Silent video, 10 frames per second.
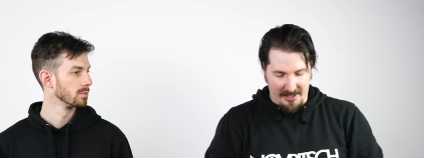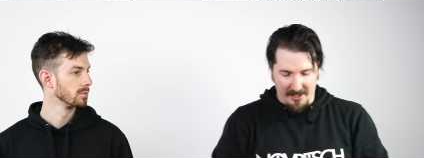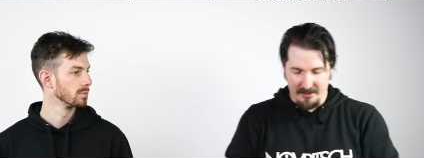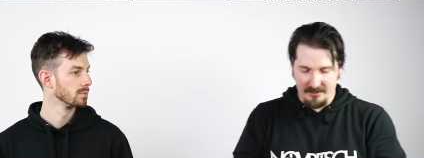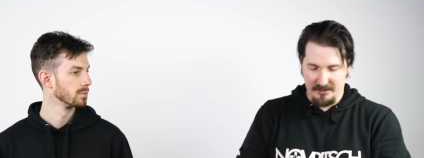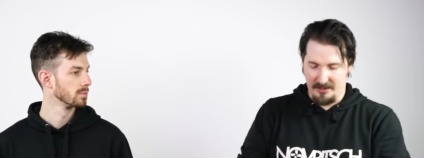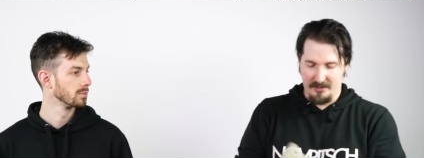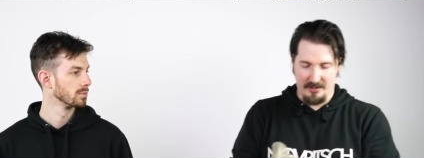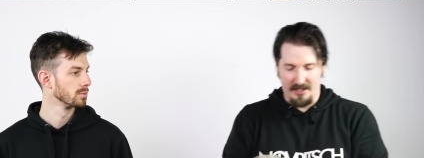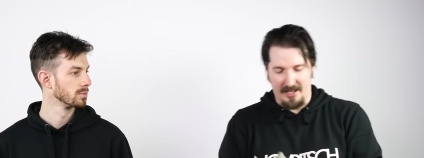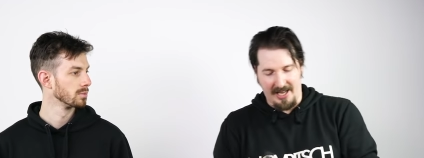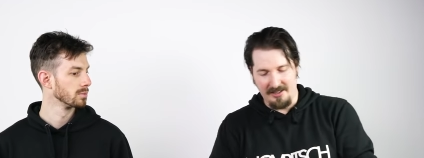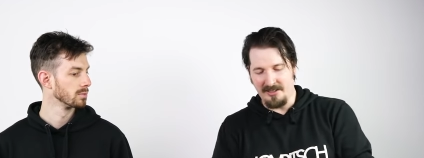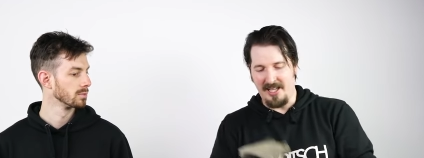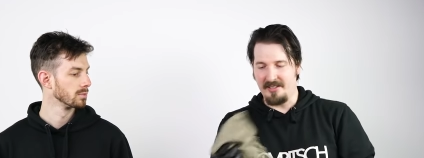Speaker 1: take
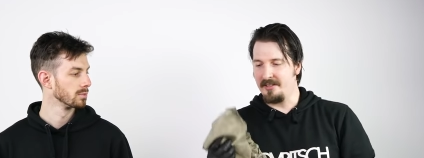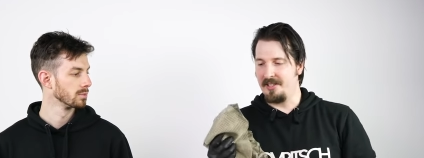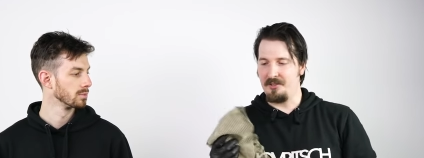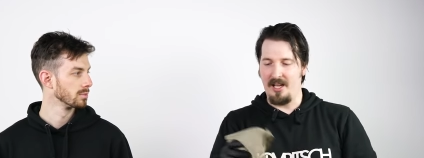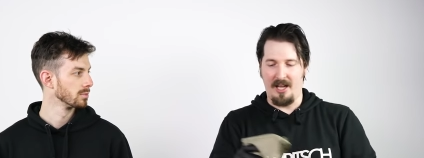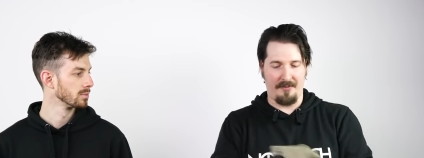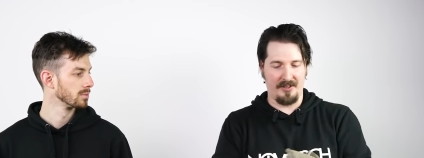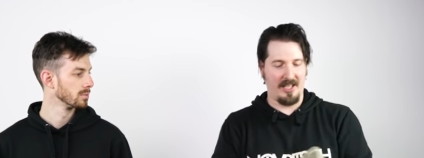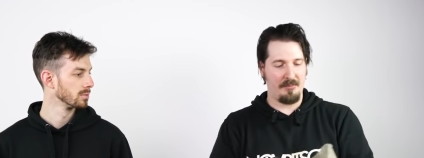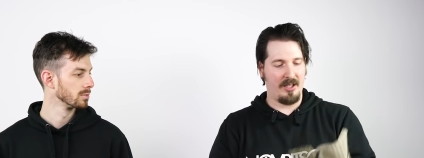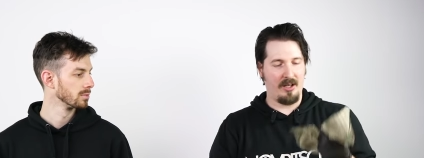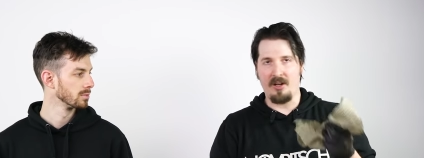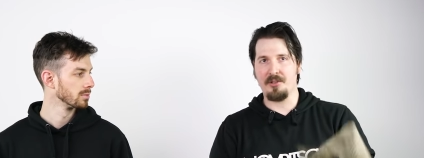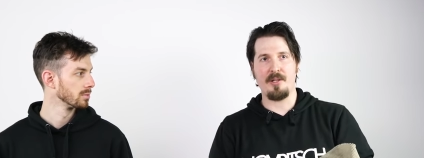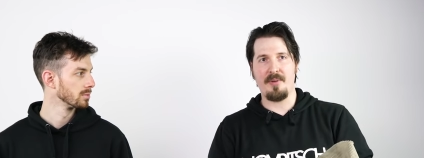any netting that you have. It can be a
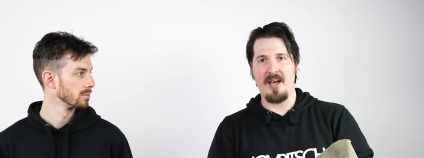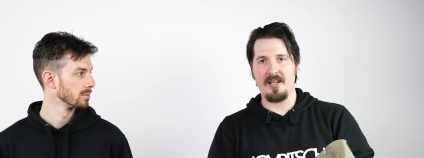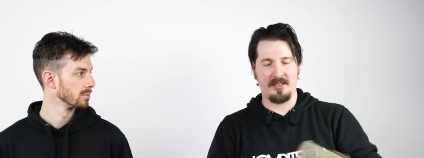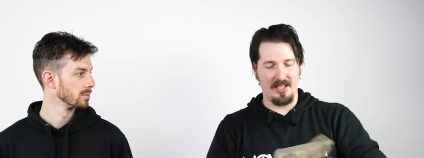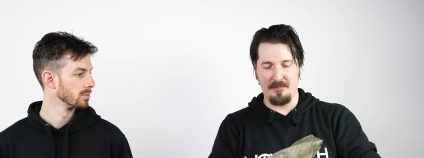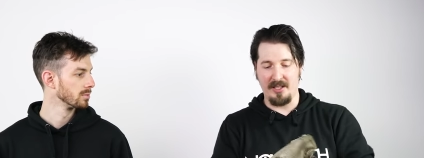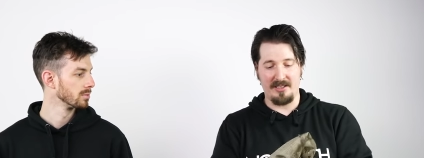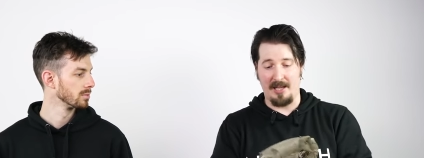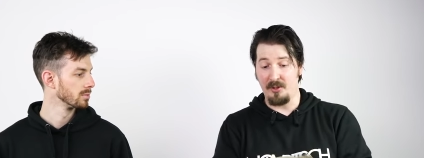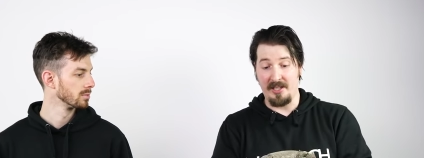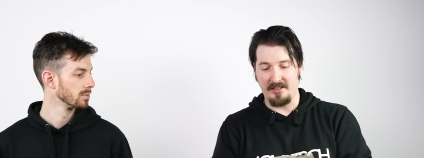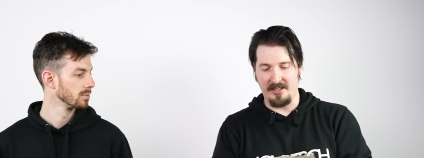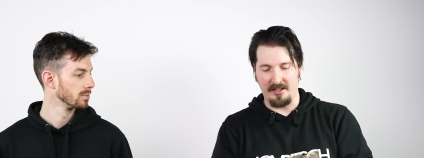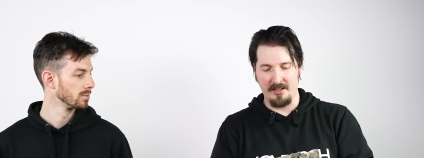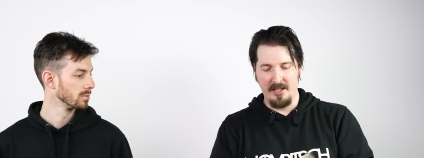laundry bag, it can be a camo
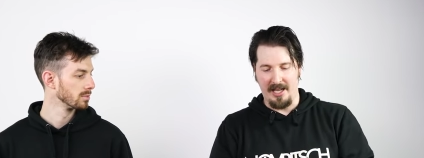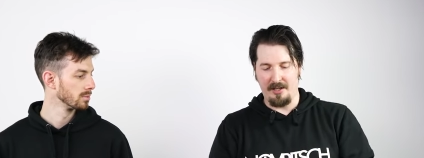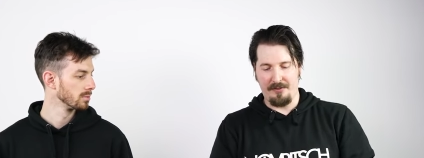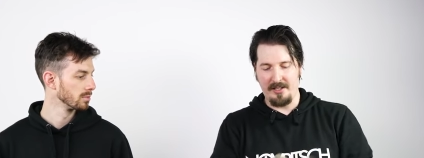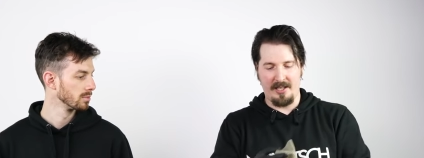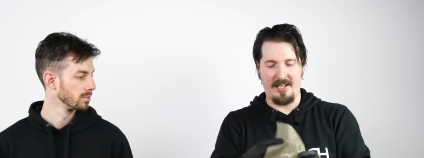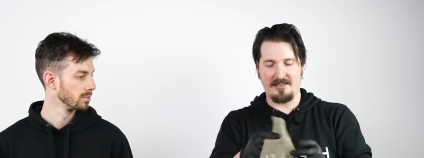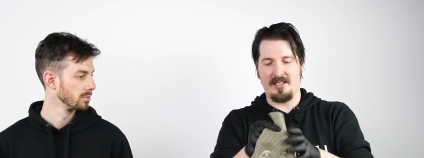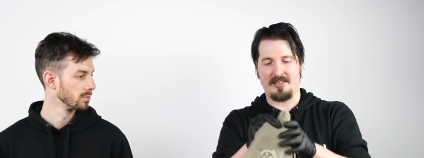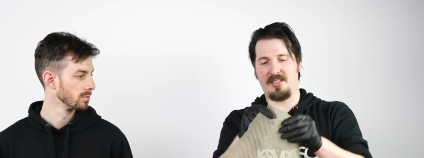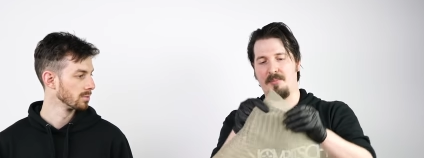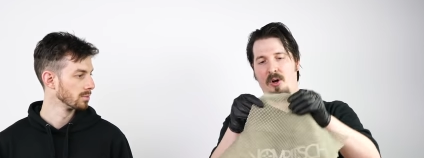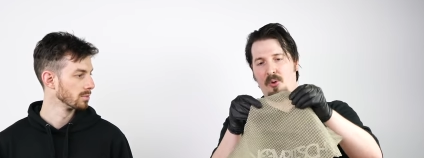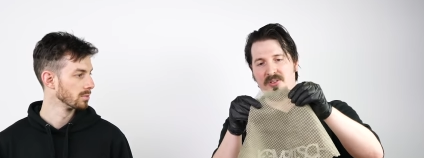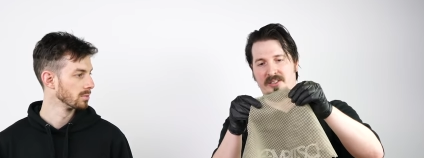netting, anything that has like some
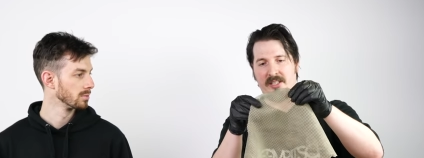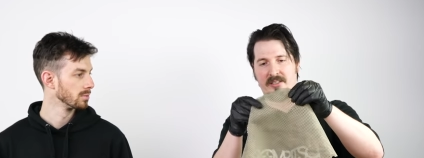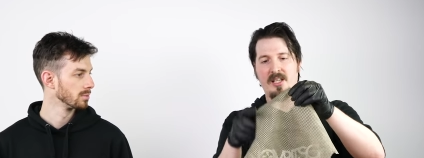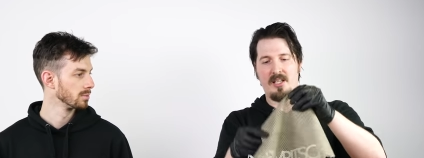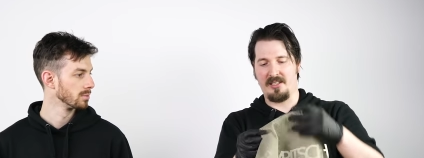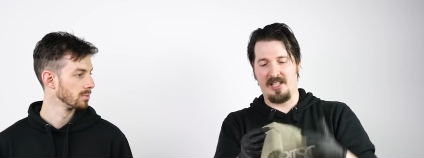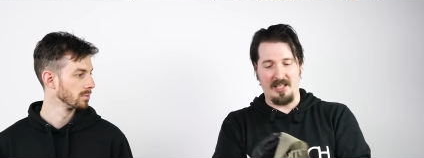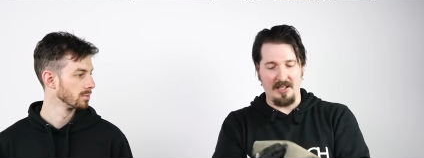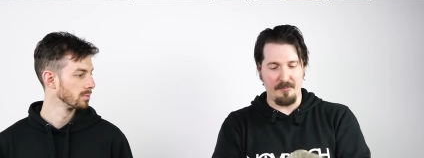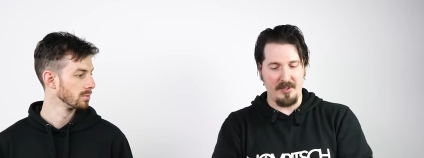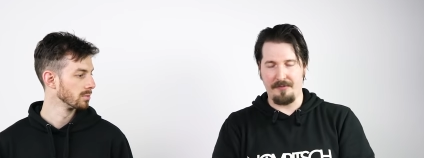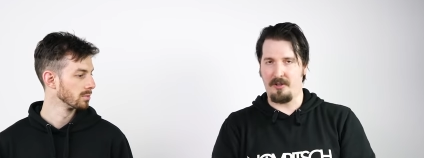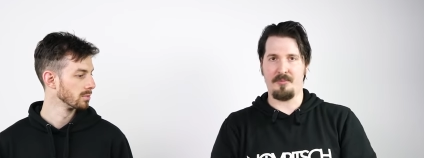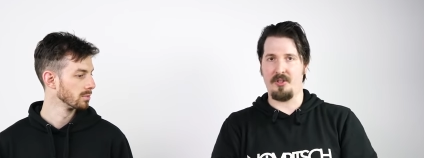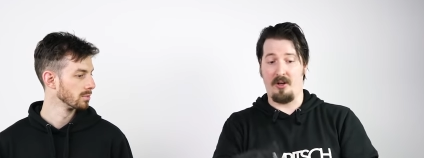holes in it. It can even be
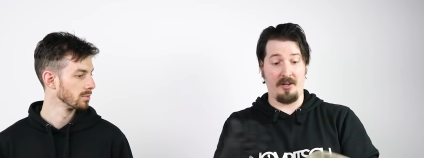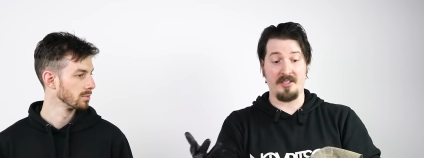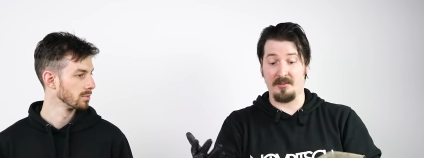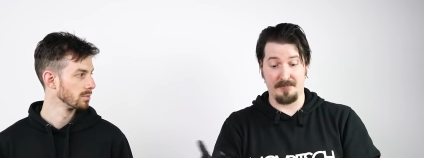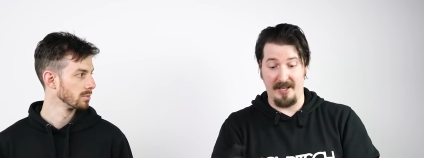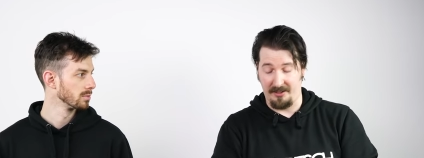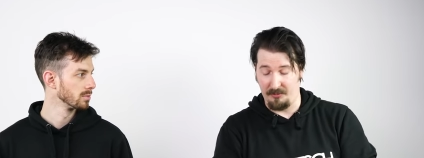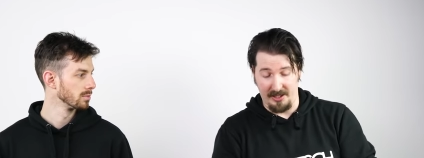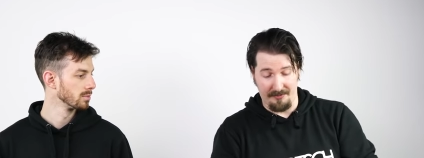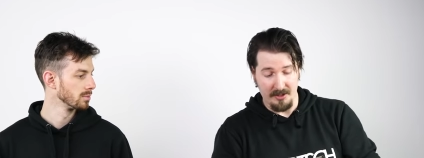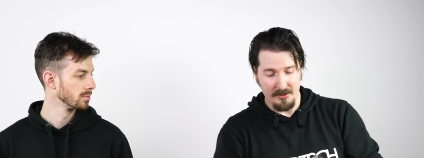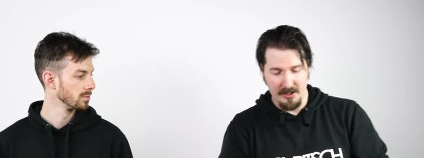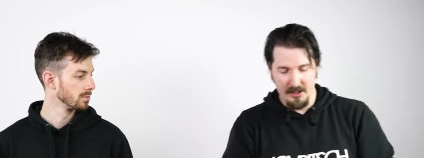from your onions bag, whatever.